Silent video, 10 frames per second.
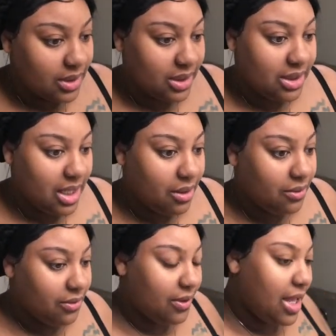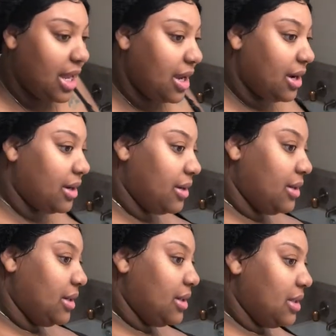self-care
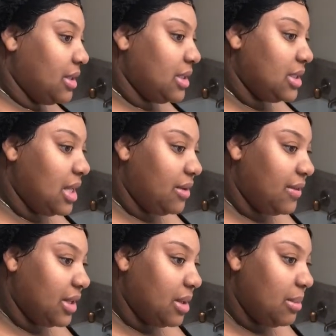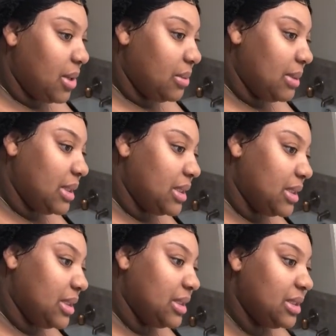stuff at the moment.
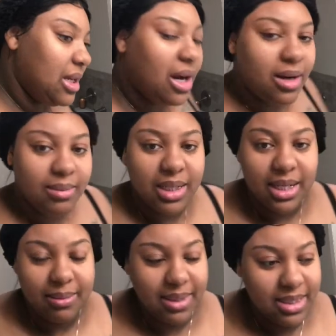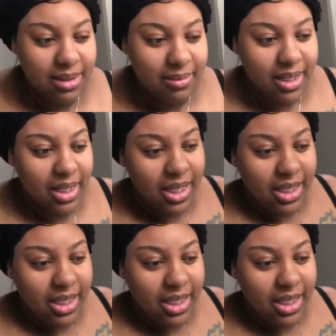Sorry, I'm looking at my stomach.